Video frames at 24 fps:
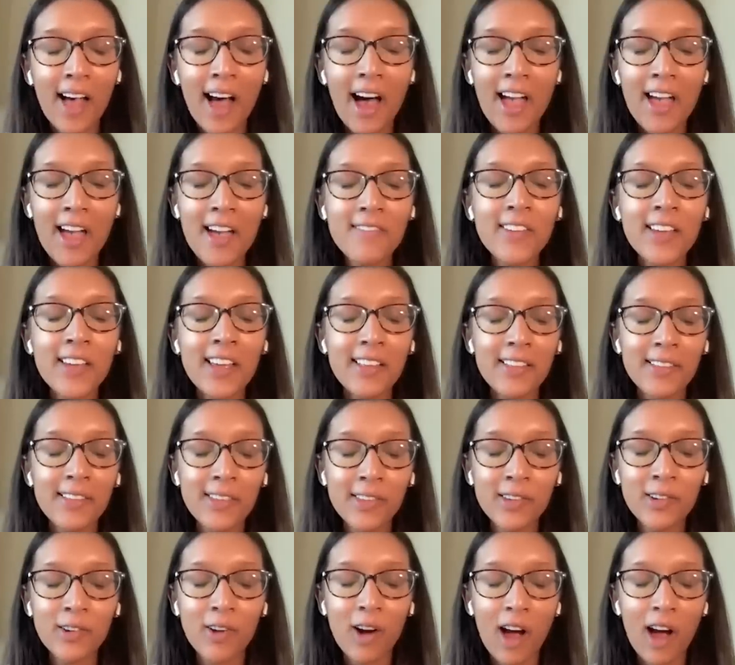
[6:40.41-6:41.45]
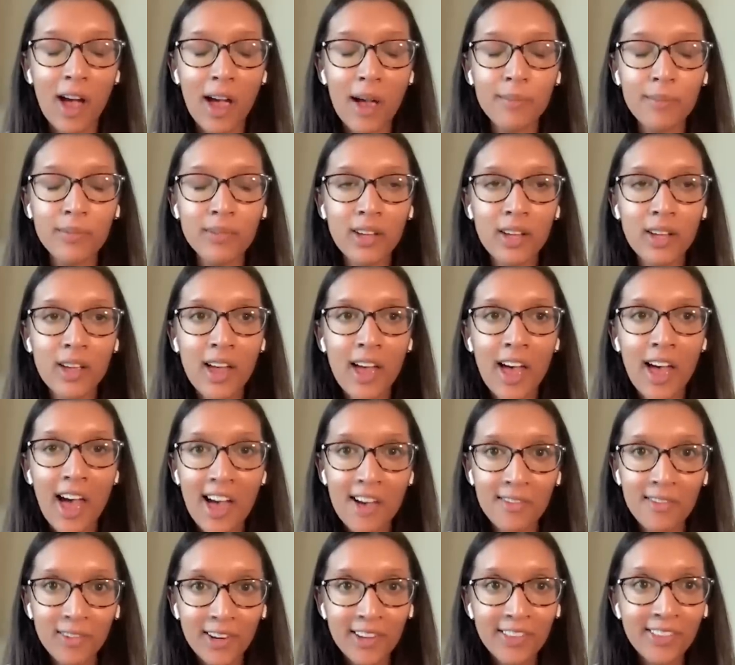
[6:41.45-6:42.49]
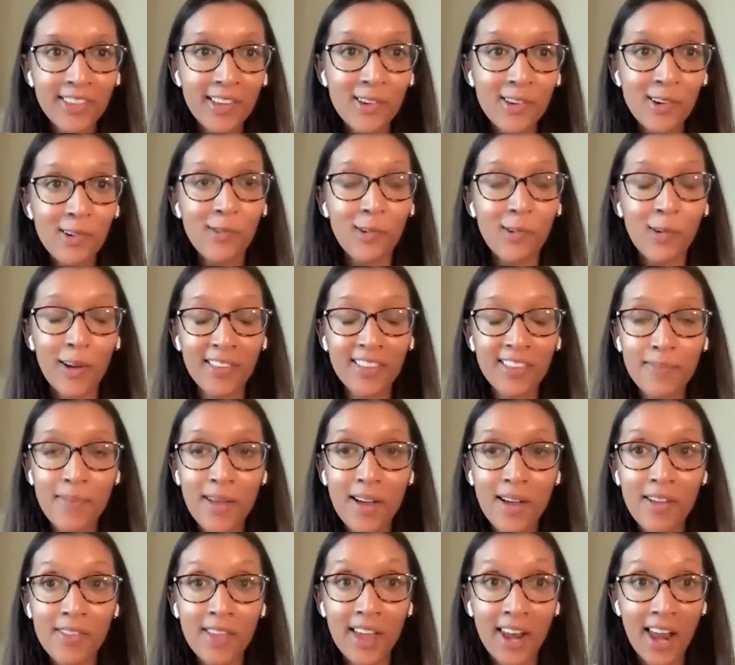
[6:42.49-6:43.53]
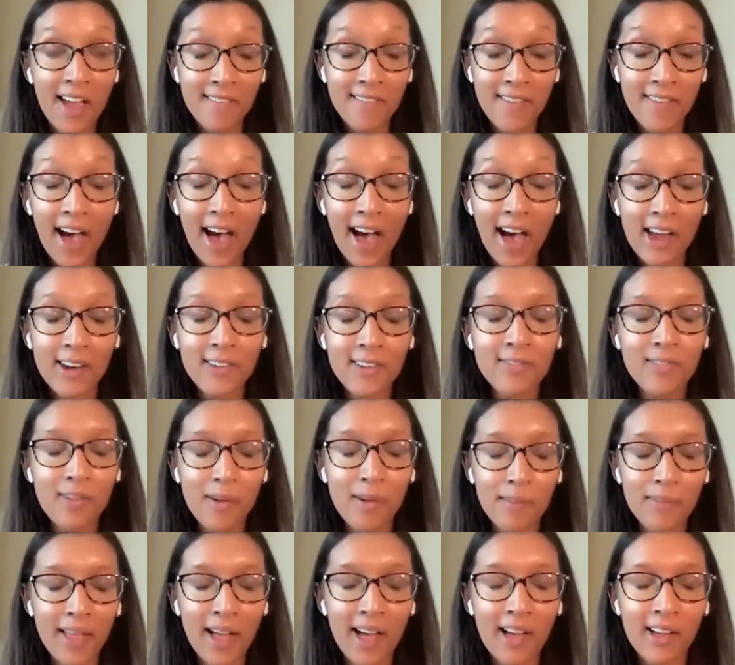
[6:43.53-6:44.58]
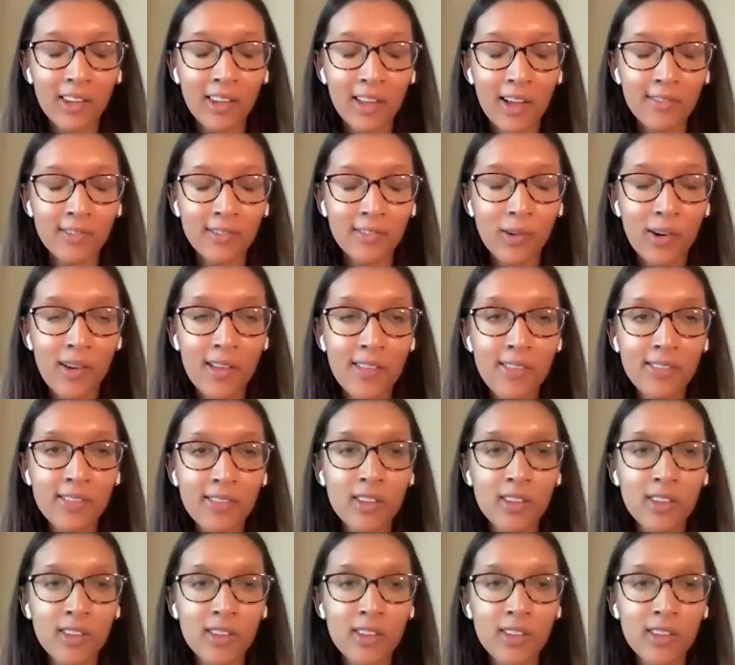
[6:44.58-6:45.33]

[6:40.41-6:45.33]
I've inscribed every single voicemail that I've had from that loved one.